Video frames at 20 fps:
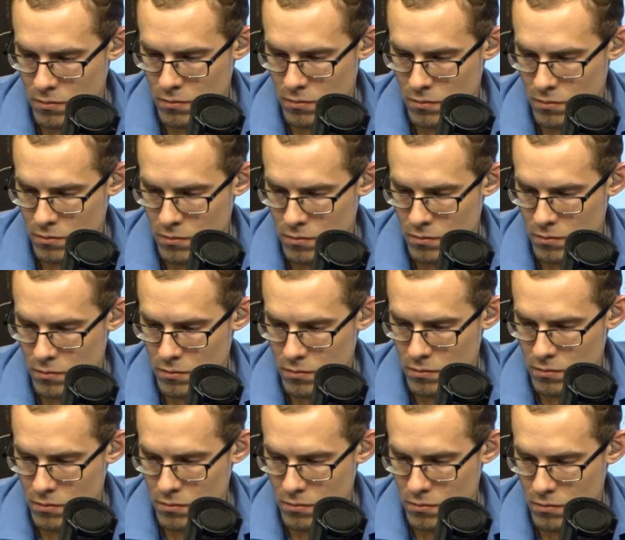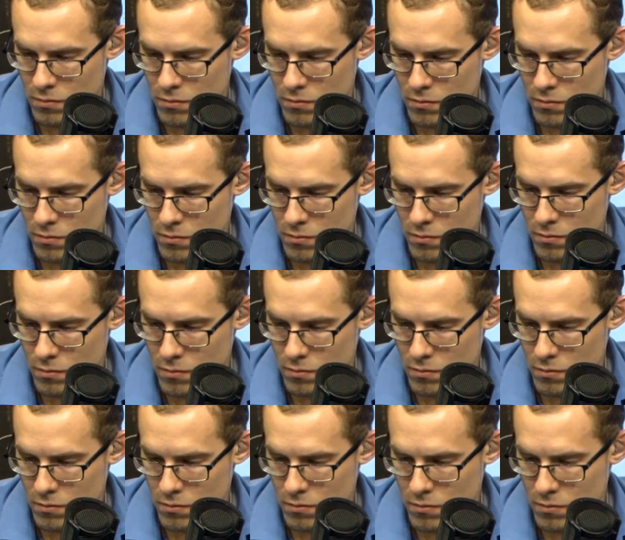
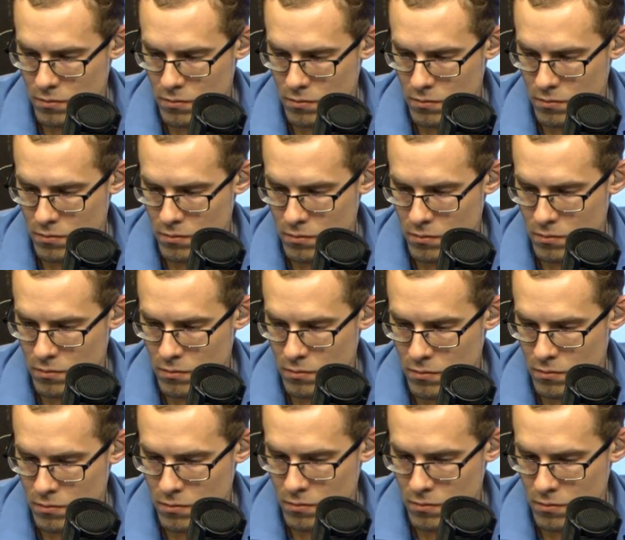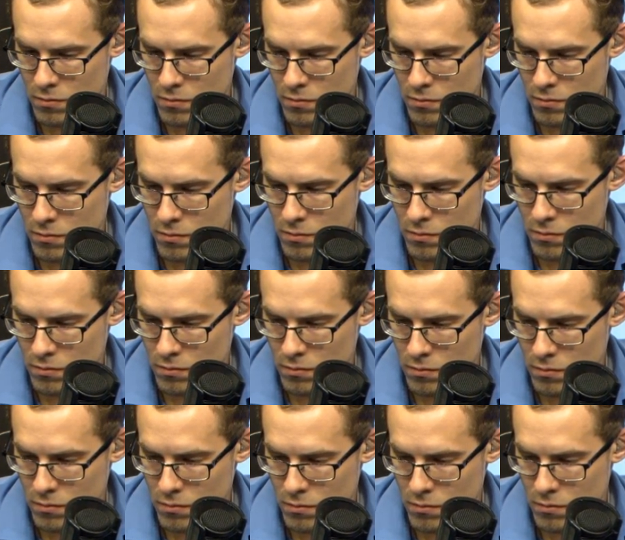
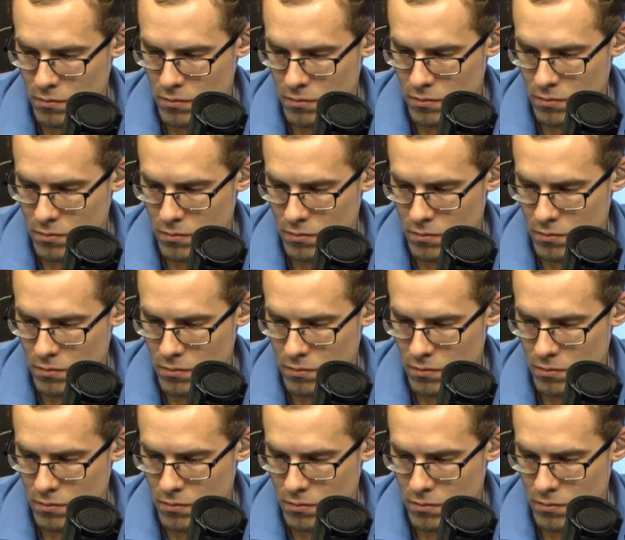The person shown says nothing.